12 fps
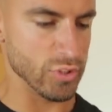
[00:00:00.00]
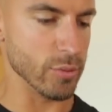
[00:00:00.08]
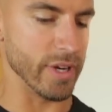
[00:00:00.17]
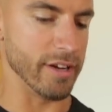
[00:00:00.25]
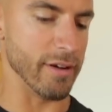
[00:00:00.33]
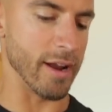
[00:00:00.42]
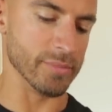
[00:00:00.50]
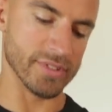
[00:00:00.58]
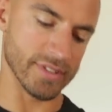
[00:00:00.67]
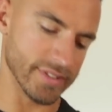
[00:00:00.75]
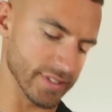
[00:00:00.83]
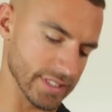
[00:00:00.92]
20 grams.
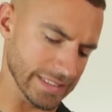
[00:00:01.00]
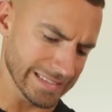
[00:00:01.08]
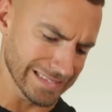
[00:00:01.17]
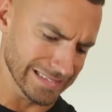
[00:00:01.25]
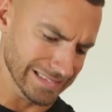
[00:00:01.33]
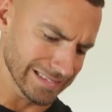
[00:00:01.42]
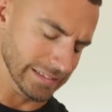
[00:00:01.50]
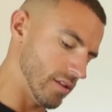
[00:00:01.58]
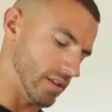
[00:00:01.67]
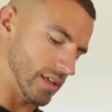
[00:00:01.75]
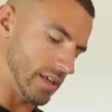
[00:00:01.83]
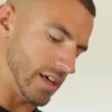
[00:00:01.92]

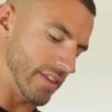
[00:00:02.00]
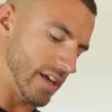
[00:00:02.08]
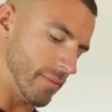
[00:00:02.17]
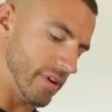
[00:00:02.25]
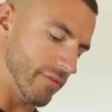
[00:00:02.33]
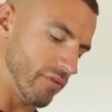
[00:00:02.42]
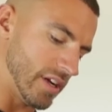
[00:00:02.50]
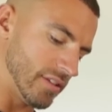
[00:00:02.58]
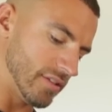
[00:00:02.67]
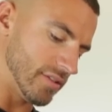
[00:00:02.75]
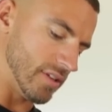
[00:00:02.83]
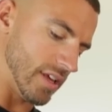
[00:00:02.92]
And that, my
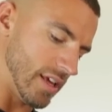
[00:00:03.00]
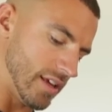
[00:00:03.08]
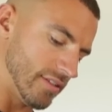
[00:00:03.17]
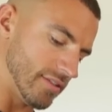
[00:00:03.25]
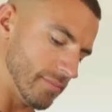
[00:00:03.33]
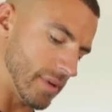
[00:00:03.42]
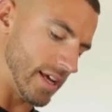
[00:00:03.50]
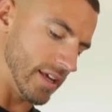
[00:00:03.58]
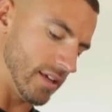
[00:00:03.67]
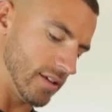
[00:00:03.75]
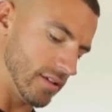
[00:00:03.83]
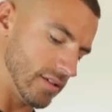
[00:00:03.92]
friends, is
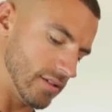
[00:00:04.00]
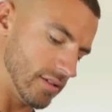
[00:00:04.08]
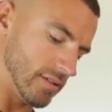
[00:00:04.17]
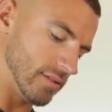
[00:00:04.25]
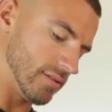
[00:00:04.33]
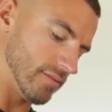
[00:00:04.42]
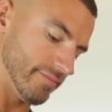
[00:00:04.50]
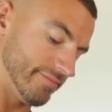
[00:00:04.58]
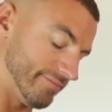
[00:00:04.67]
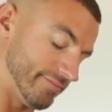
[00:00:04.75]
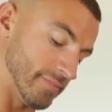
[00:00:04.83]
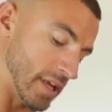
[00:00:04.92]
my
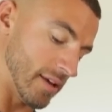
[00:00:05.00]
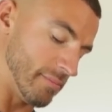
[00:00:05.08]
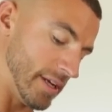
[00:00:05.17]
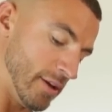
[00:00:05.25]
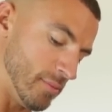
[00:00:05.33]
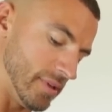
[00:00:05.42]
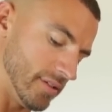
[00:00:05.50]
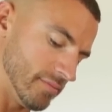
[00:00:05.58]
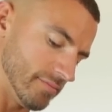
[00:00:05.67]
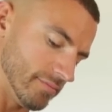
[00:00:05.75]
oatmeal.